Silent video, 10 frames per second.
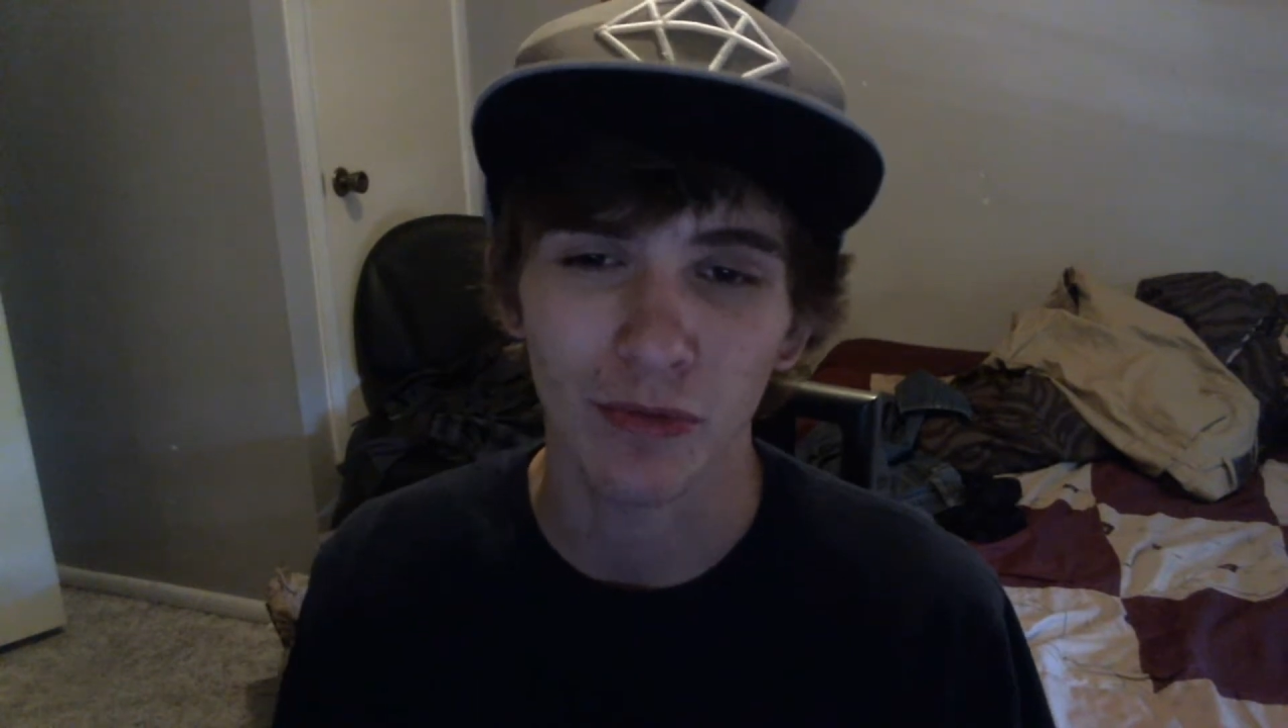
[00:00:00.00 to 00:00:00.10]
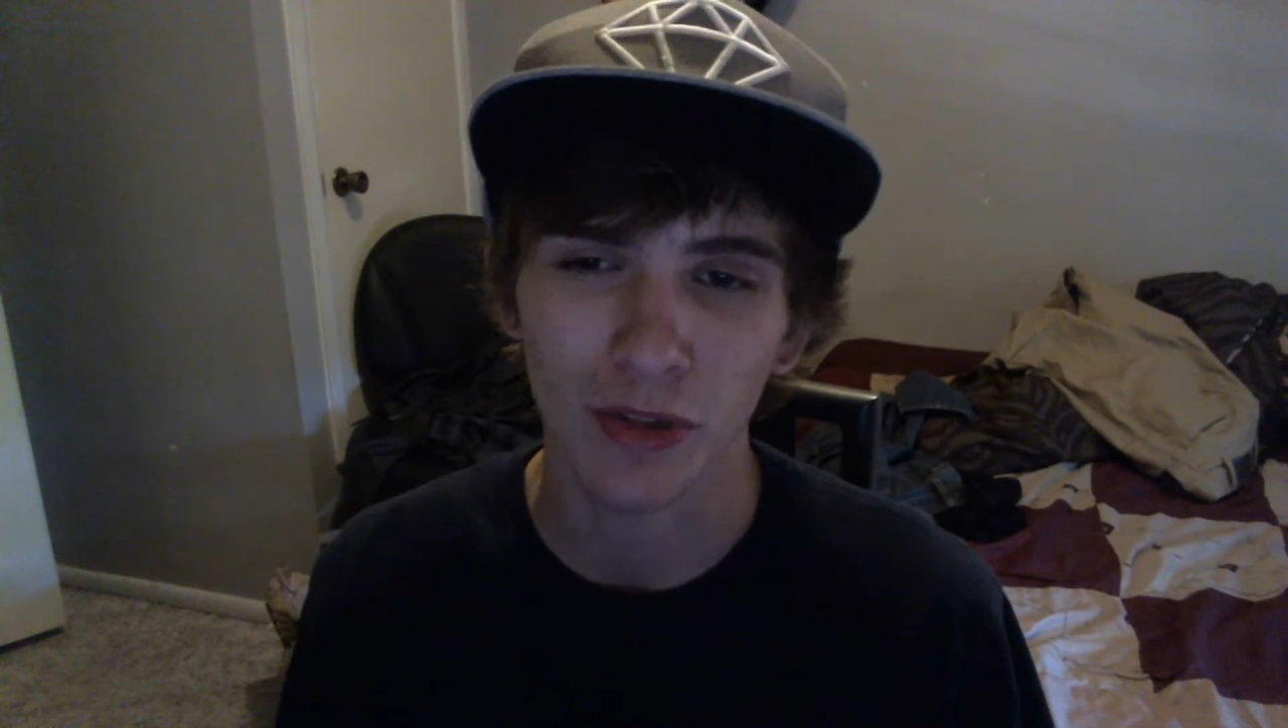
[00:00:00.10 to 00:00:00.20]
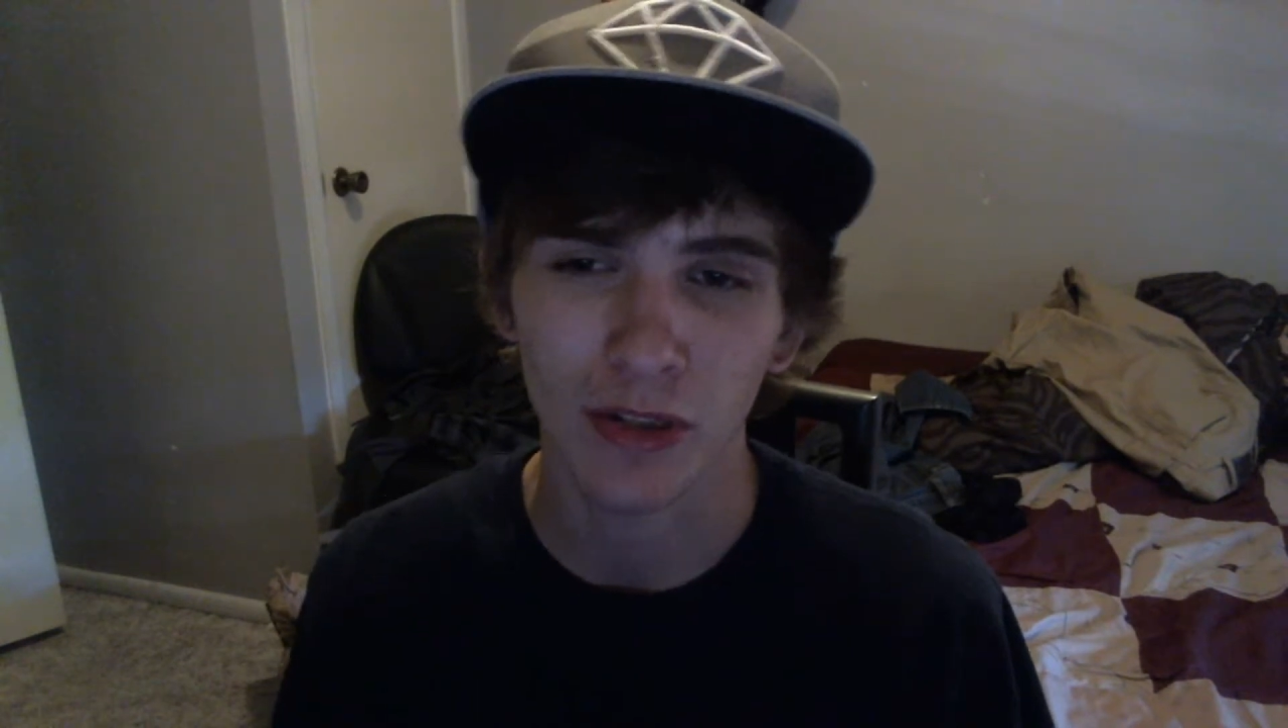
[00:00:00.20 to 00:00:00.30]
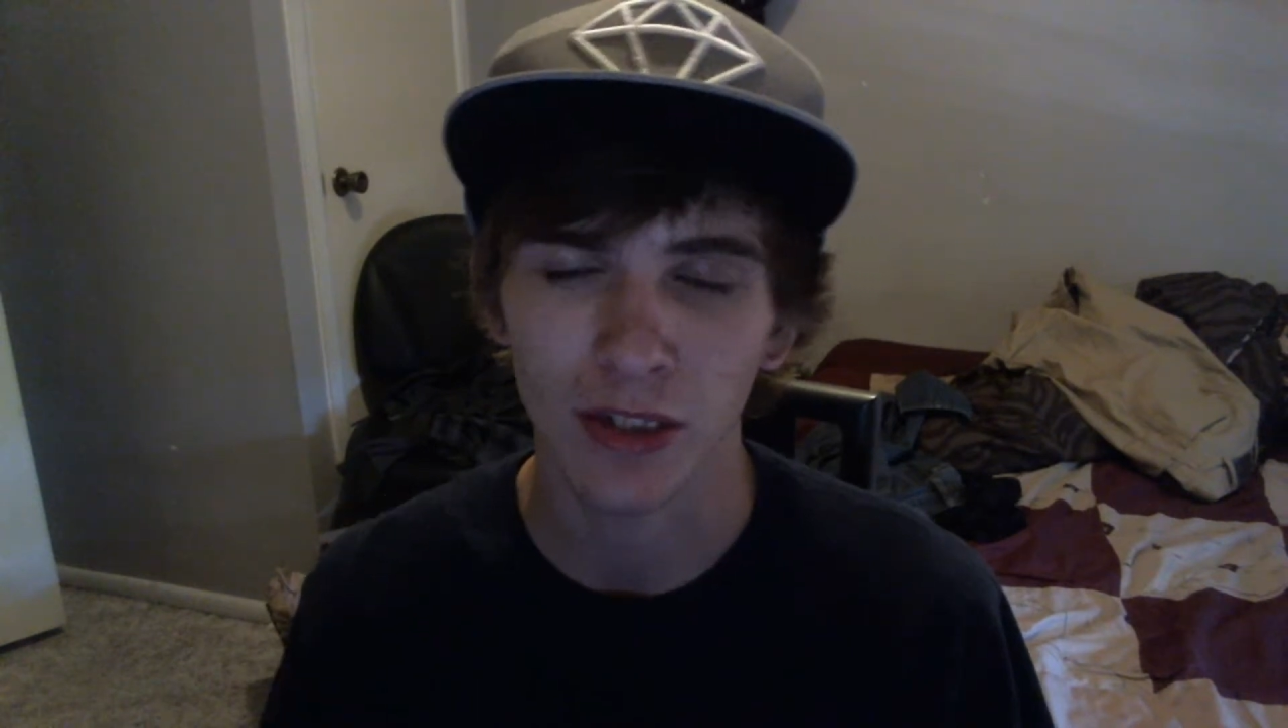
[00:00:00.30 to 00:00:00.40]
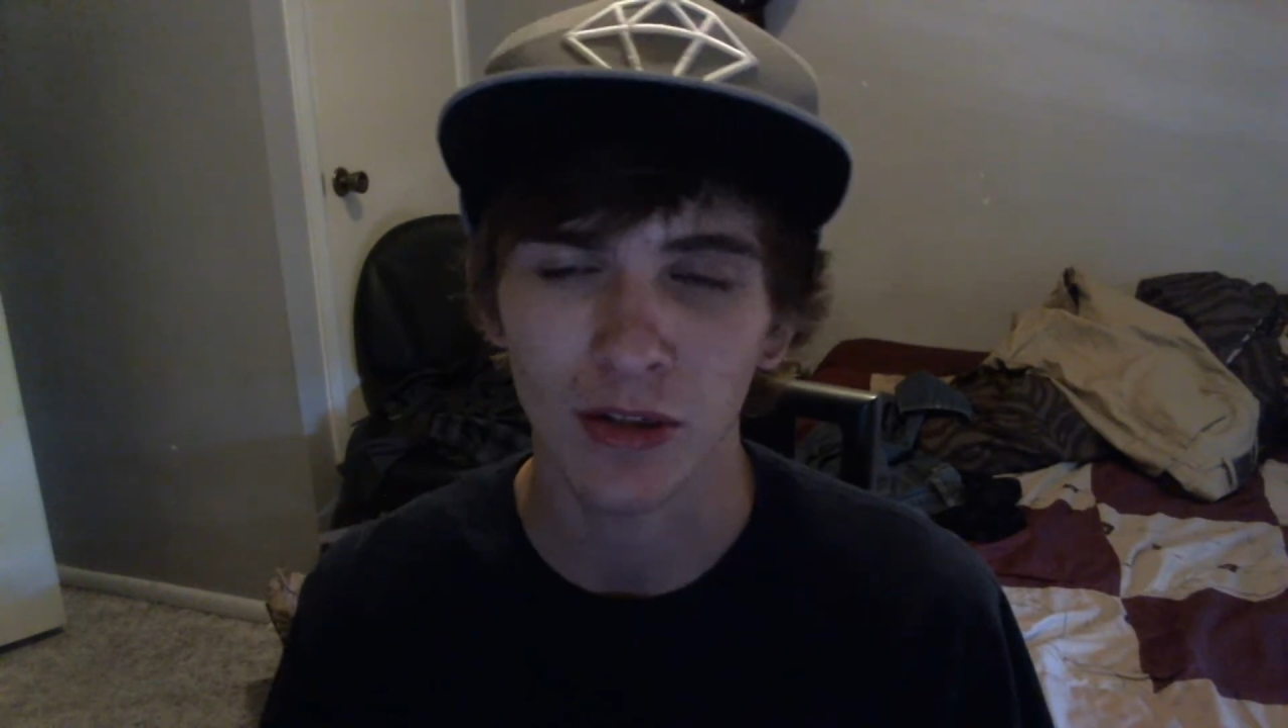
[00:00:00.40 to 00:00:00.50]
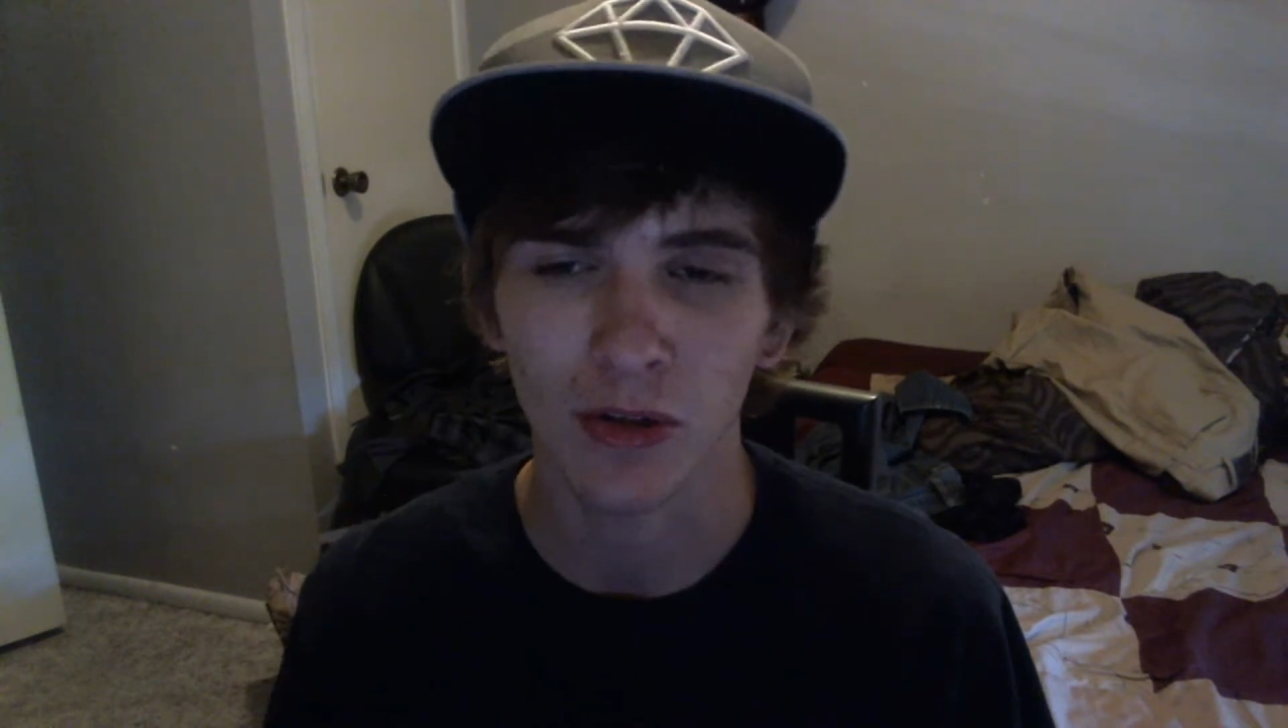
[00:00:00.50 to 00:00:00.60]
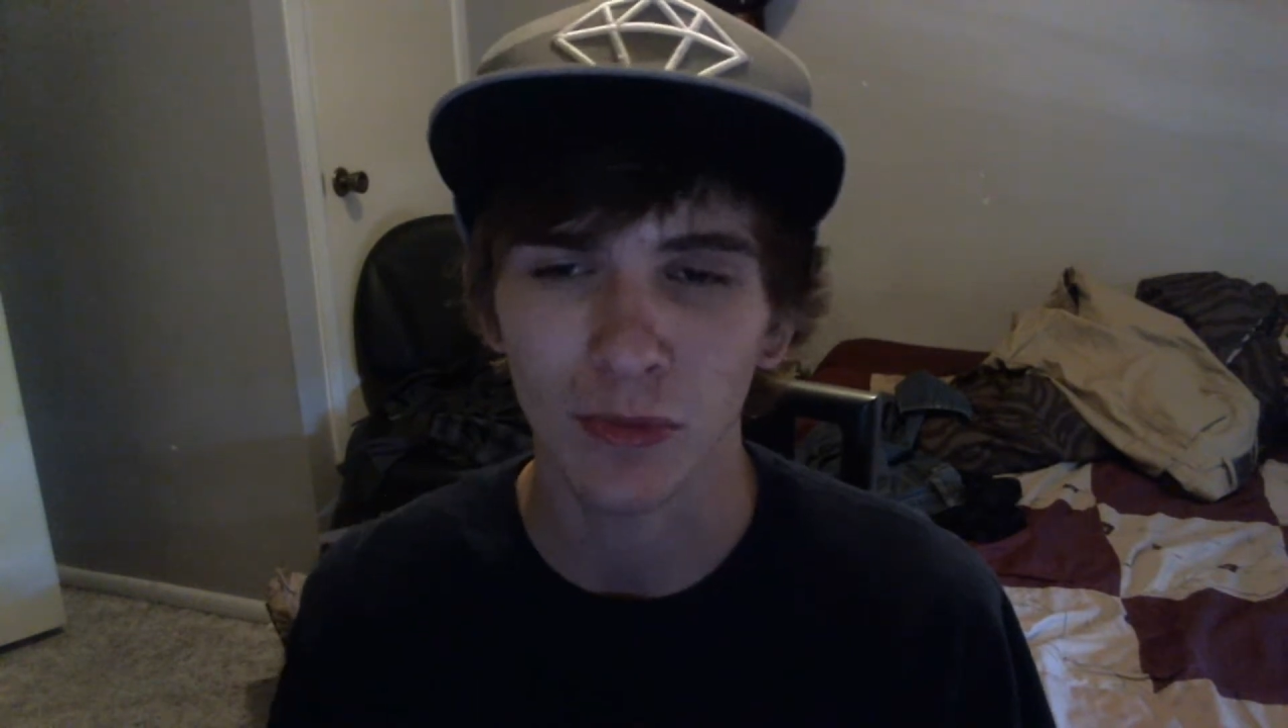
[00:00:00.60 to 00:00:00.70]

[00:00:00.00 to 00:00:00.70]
really low